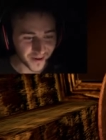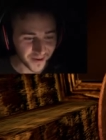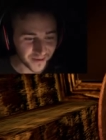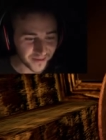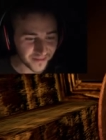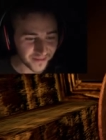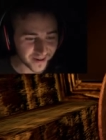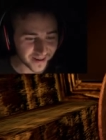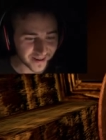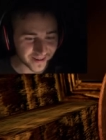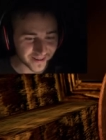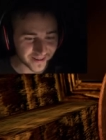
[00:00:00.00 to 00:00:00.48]
oh
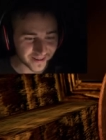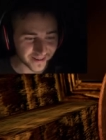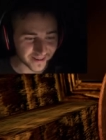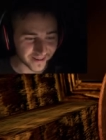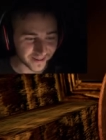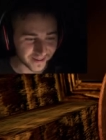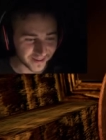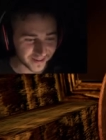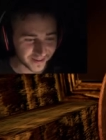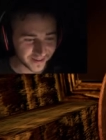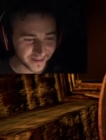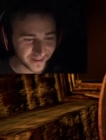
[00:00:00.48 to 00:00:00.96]
my
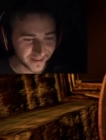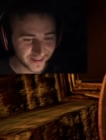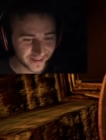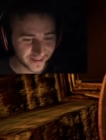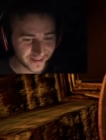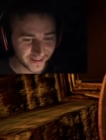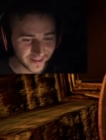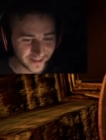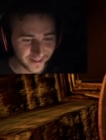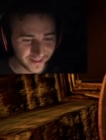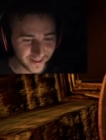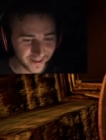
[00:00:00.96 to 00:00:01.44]
god.
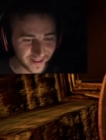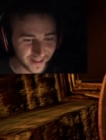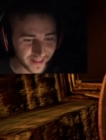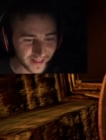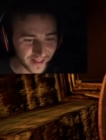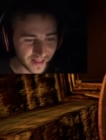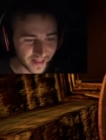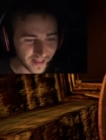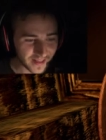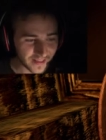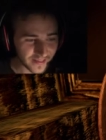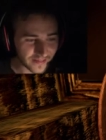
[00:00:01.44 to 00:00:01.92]

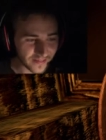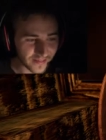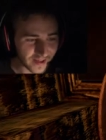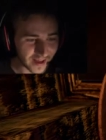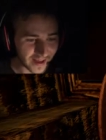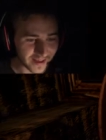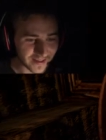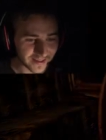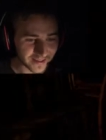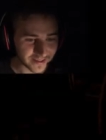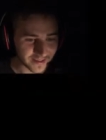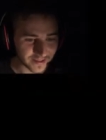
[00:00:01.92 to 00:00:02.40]

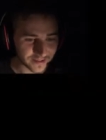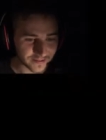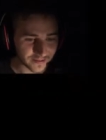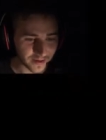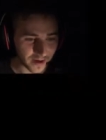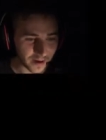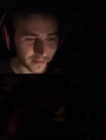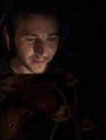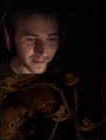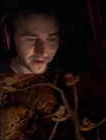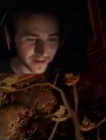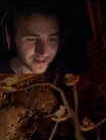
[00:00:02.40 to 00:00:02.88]
That is
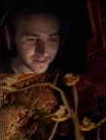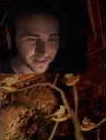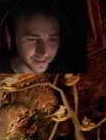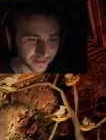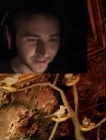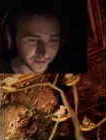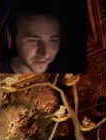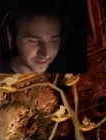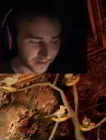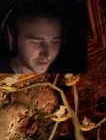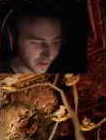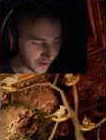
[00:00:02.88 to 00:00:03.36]

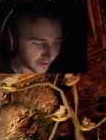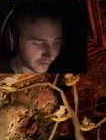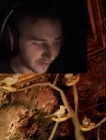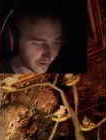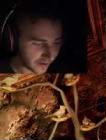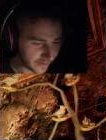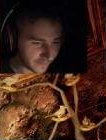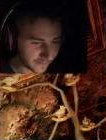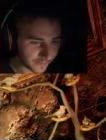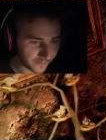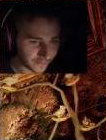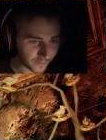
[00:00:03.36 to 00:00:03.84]
amazing.
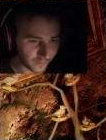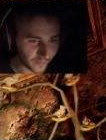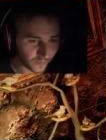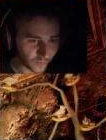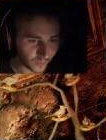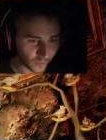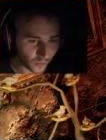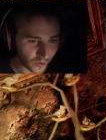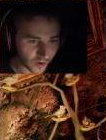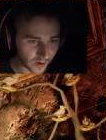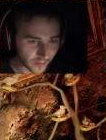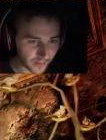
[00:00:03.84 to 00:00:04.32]
Alright, what